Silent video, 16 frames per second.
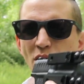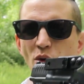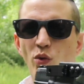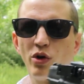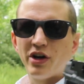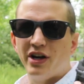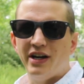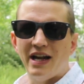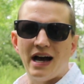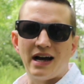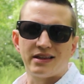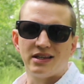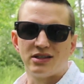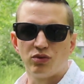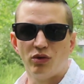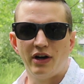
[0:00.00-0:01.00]
We're gonna knock
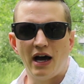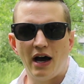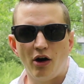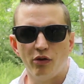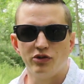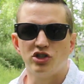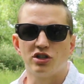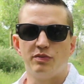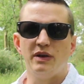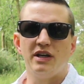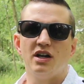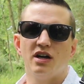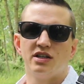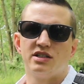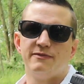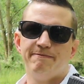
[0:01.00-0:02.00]
this one out just
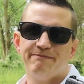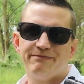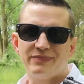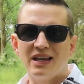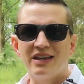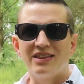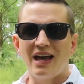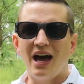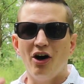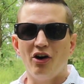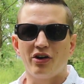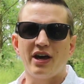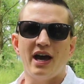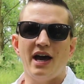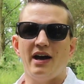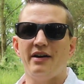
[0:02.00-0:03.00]
because the
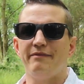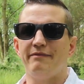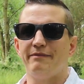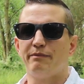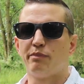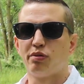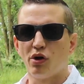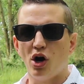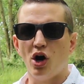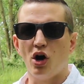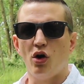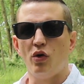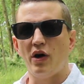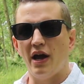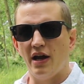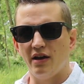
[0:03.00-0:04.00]
Hellcat
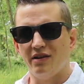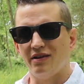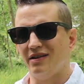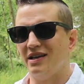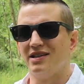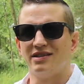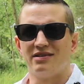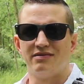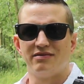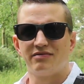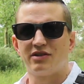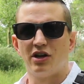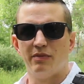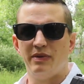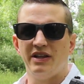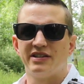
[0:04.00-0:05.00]
Pro is
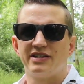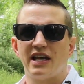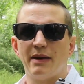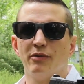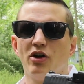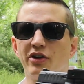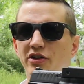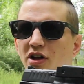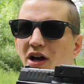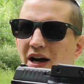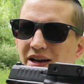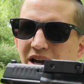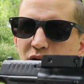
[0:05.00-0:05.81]
gonna be the same along the line,